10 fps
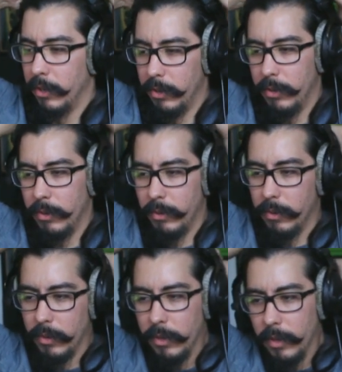
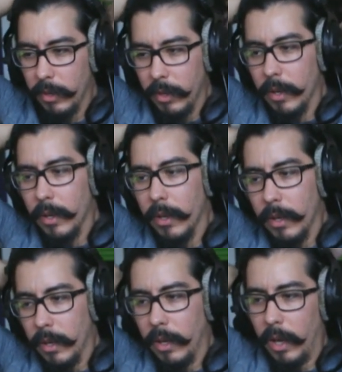who,
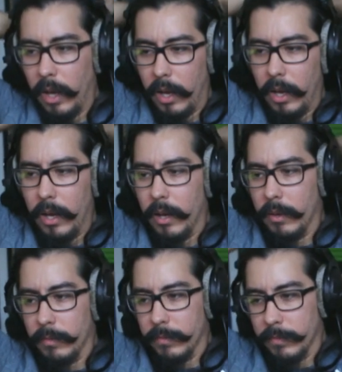
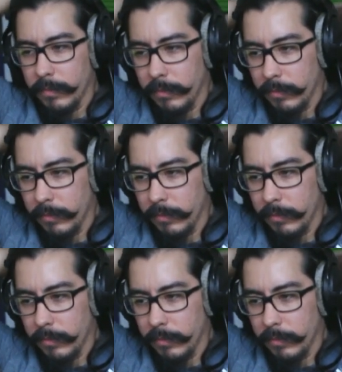what